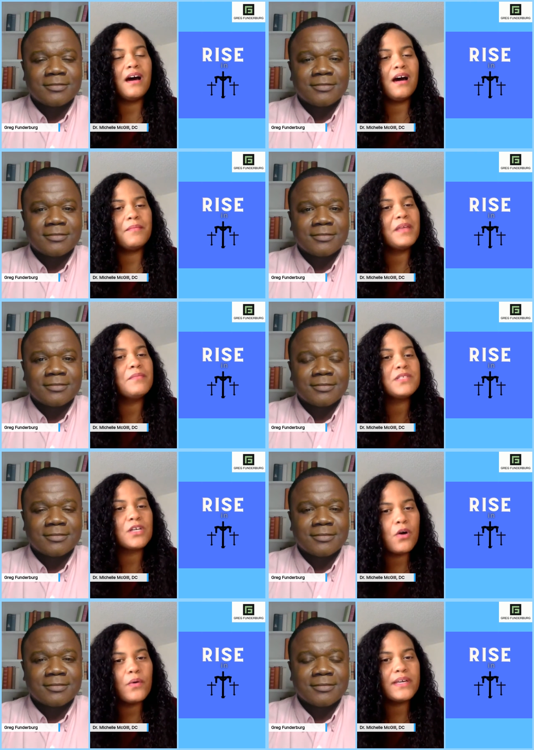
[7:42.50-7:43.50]
Speaker 1: um, them
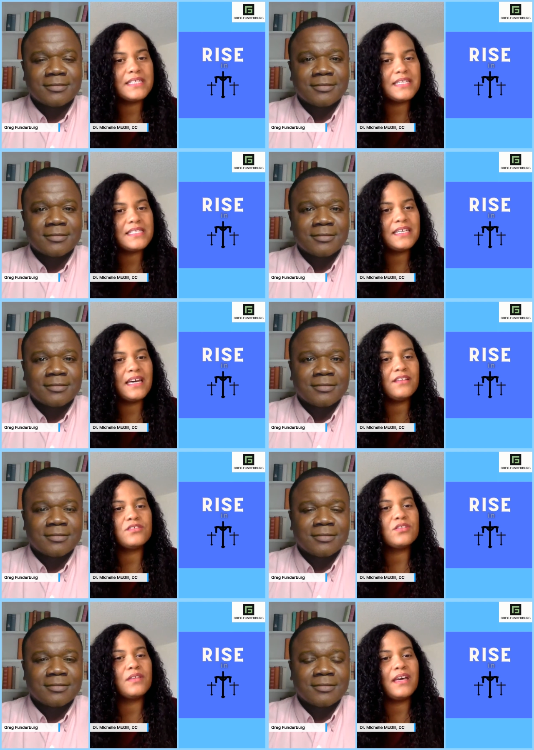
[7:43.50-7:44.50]
to coexist
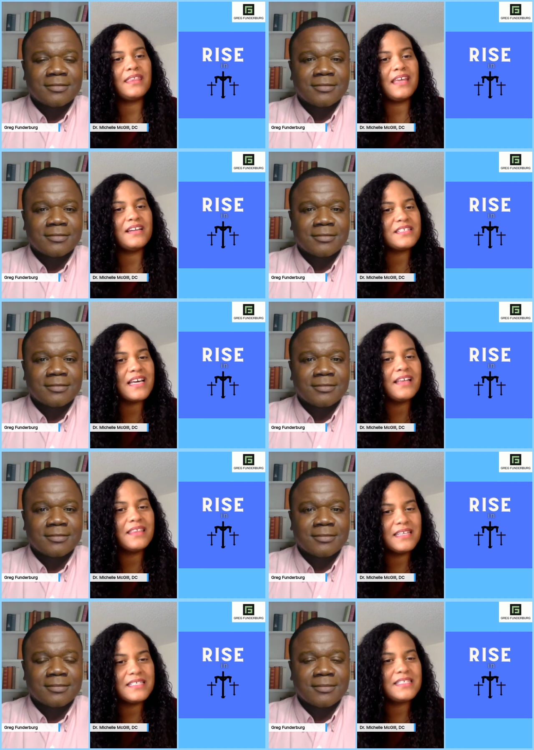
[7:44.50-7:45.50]
together so that there's
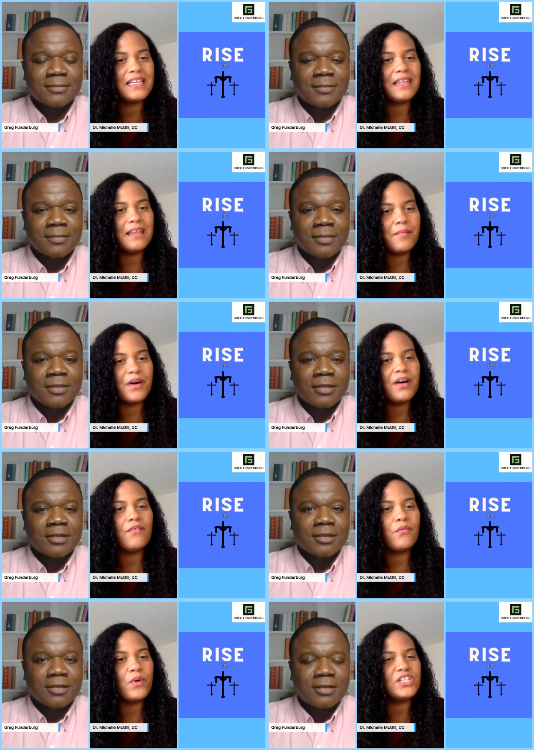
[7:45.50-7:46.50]
not this dilemma
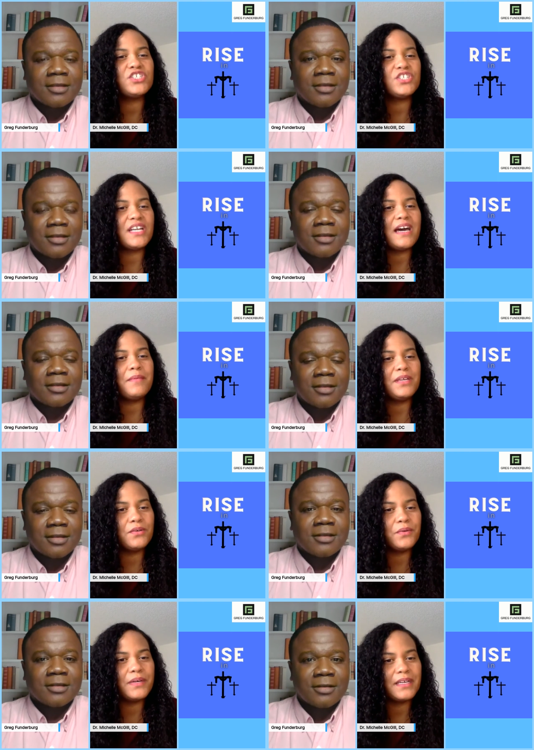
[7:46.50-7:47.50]
of what should I be
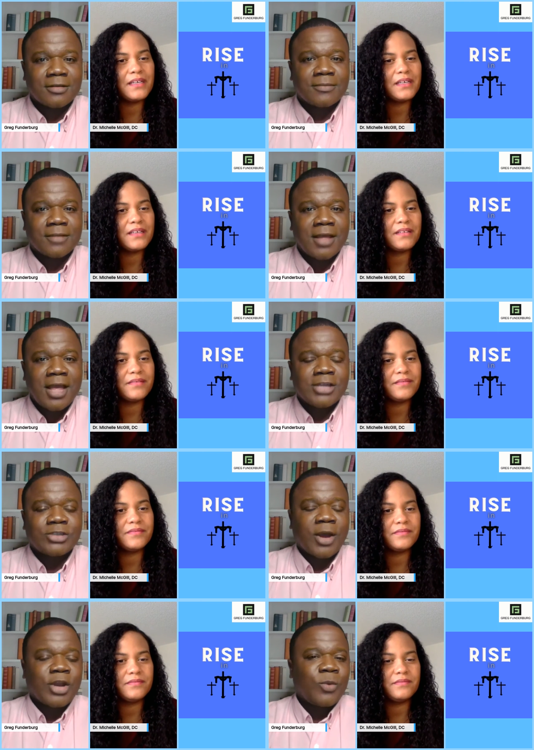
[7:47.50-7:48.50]
doing?
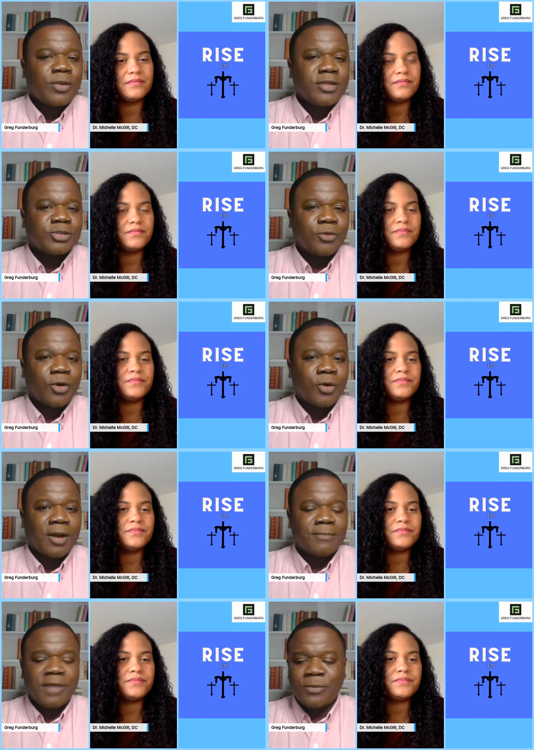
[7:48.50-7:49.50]
Speaker 2: So I know with this
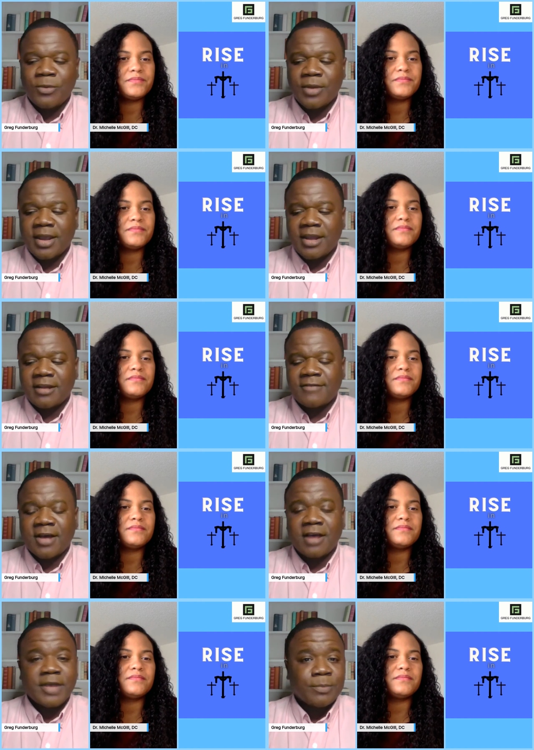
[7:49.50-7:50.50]
program, people can get
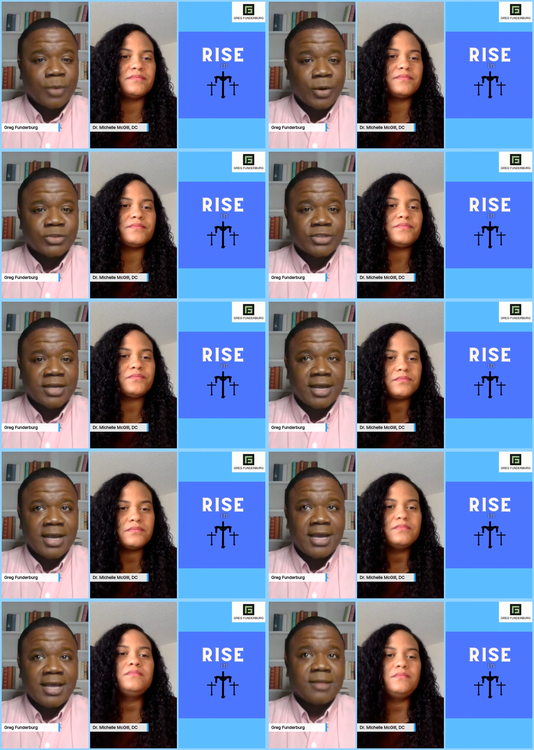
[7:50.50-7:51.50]
involved in person
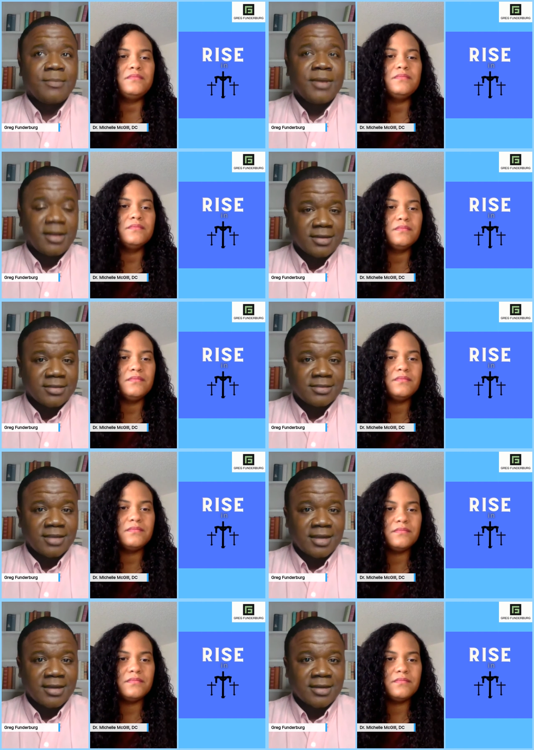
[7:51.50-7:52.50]
in the Midlands
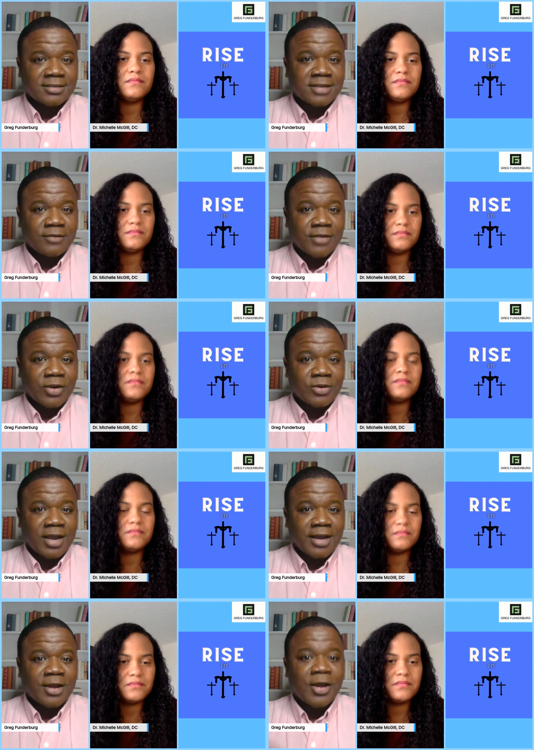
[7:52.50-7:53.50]
in South
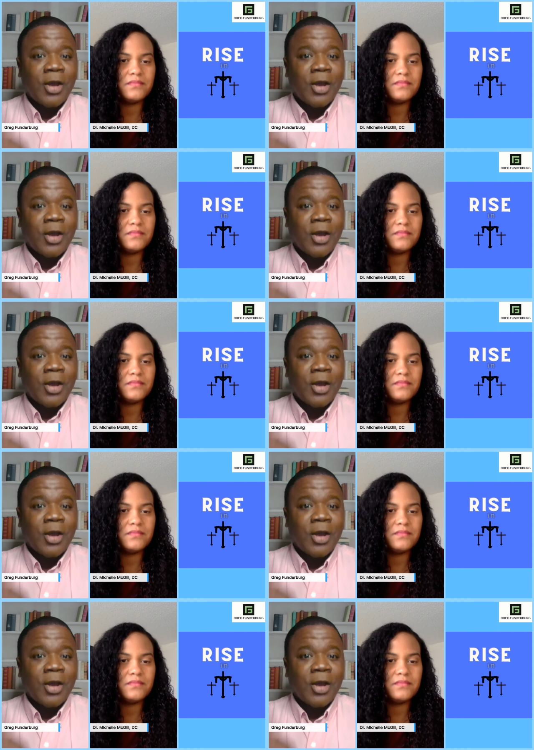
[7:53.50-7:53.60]
Carolina.